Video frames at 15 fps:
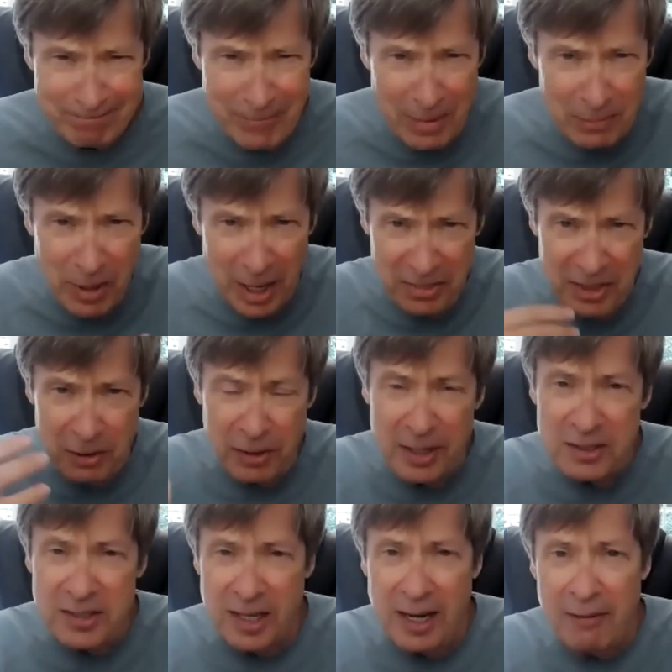My theory is
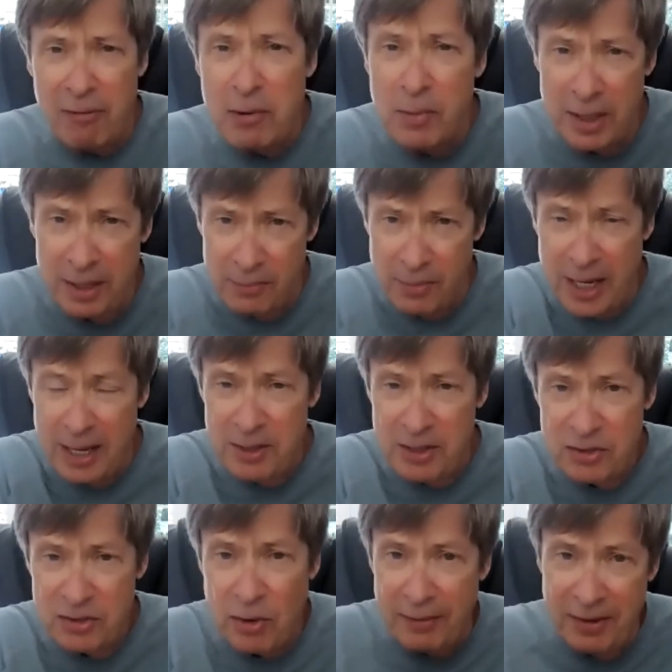that everyone in Miami is
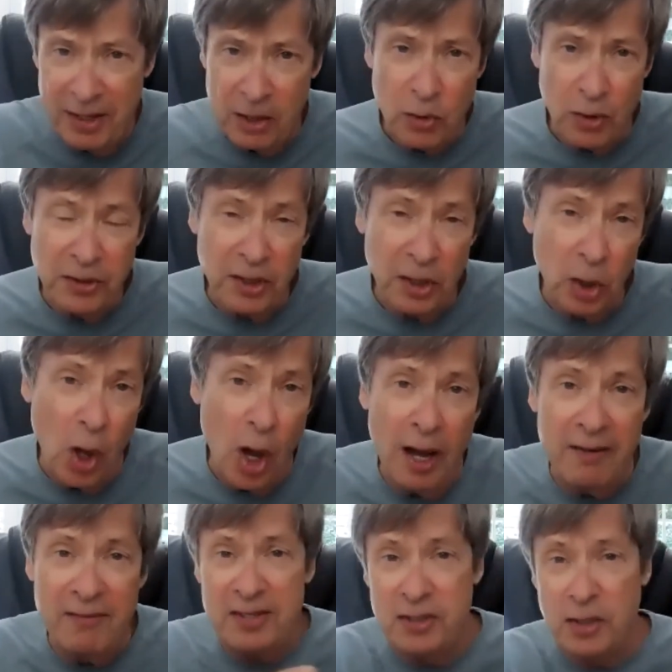driving according to the law of
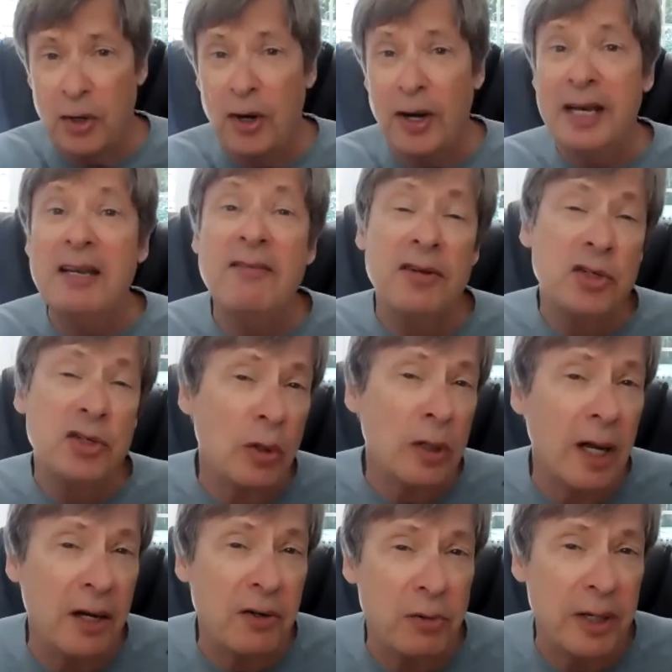his or her individual
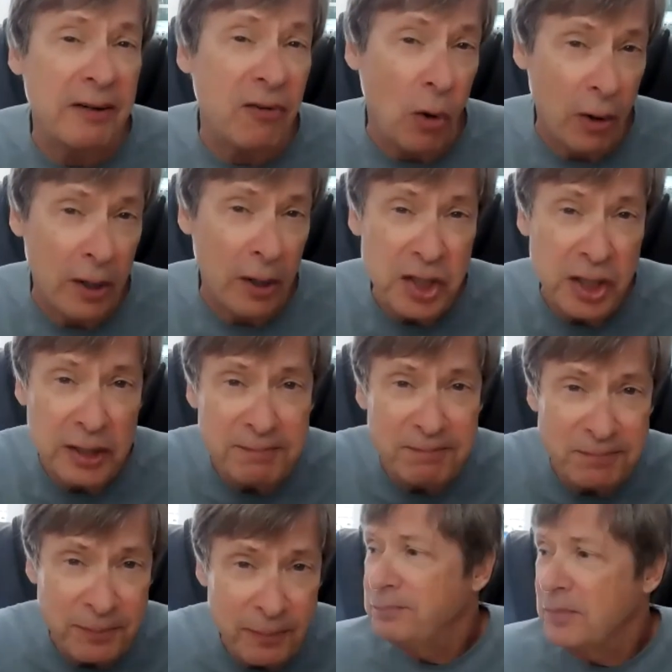country of origin.
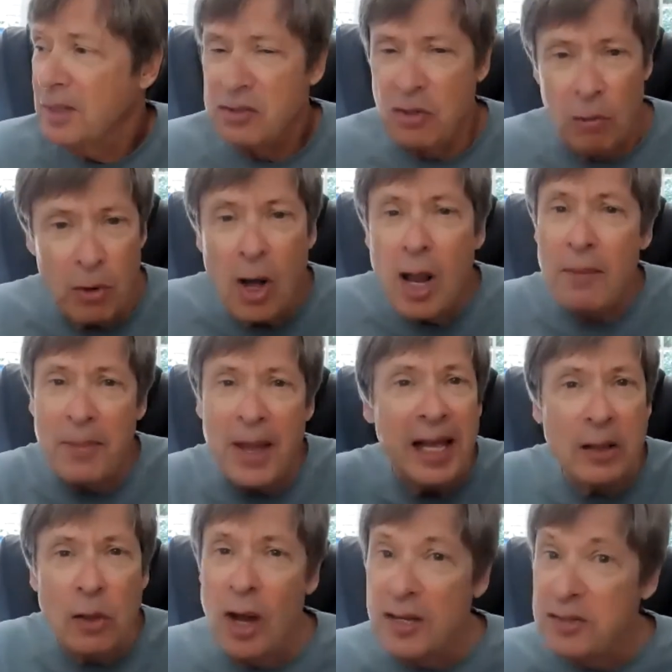So we're all obeying
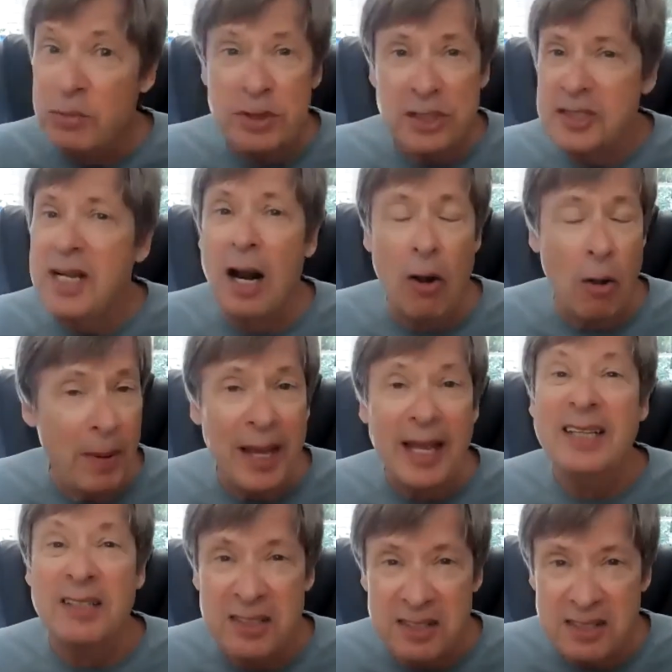laws. We're just not all obeying
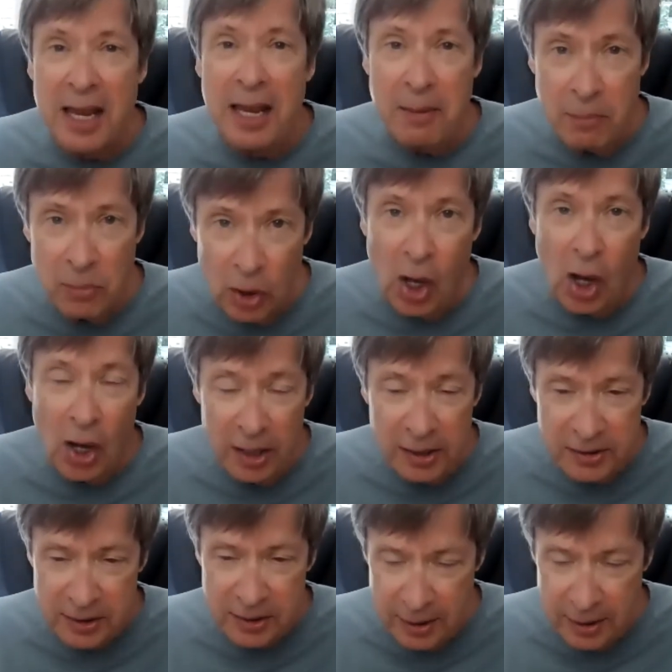the same laws.